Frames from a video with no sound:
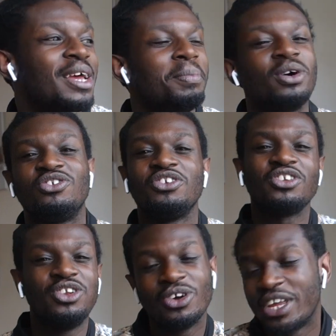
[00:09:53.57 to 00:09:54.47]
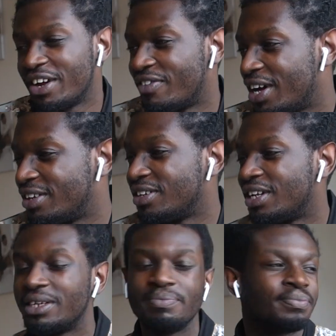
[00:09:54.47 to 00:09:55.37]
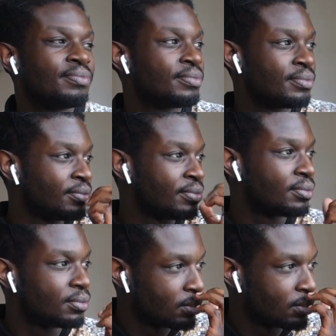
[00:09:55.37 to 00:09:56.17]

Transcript: because you're just looking around, you're like, and